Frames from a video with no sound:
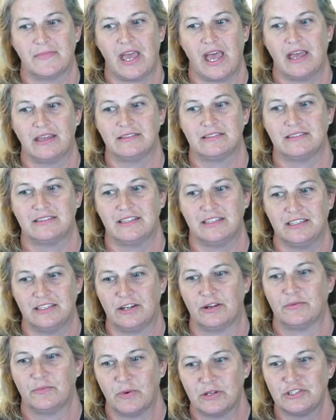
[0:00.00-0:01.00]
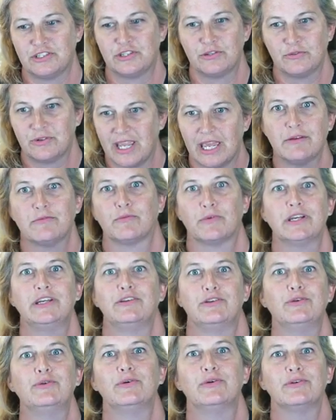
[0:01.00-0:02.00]
as you know, once you get
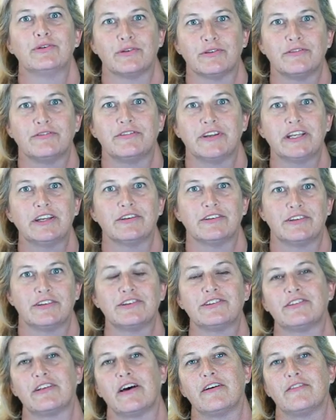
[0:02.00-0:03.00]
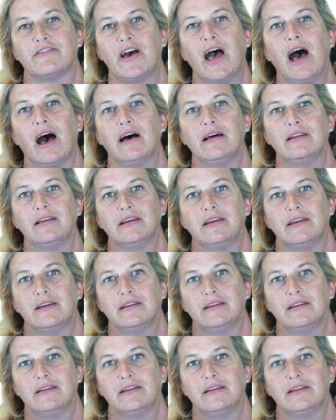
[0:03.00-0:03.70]
renewed or figure your stuff out,